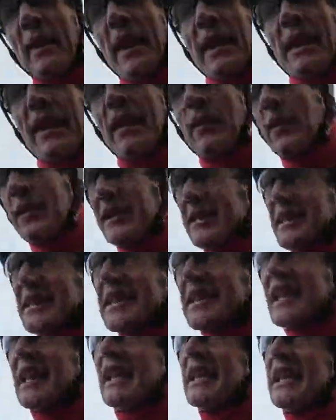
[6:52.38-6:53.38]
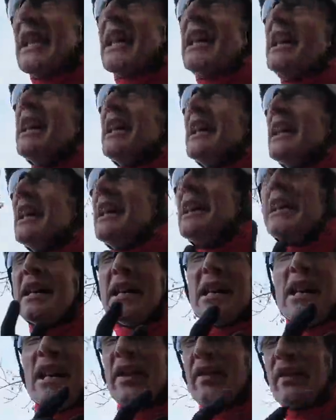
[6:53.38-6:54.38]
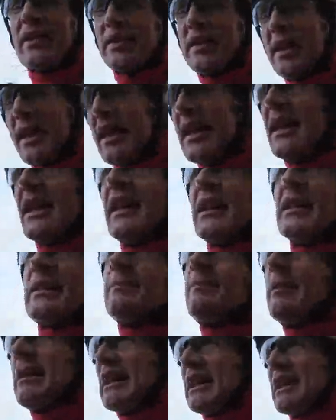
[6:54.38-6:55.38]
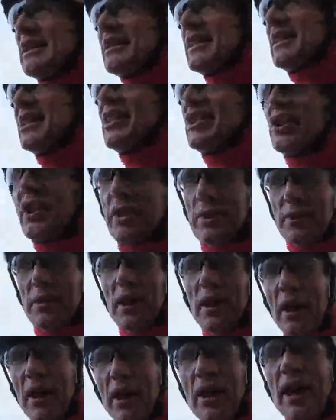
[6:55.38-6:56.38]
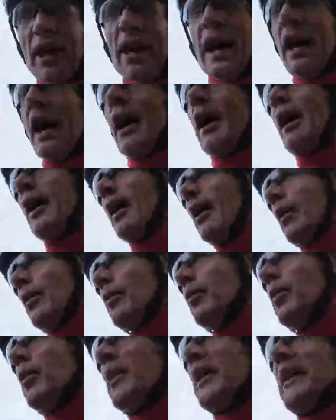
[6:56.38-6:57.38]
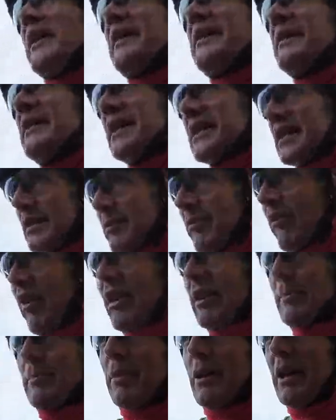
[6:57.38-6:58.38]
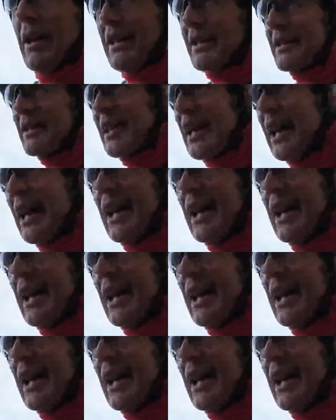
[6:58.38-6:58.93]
Now I'd say the single biggest issue with disc brake bikes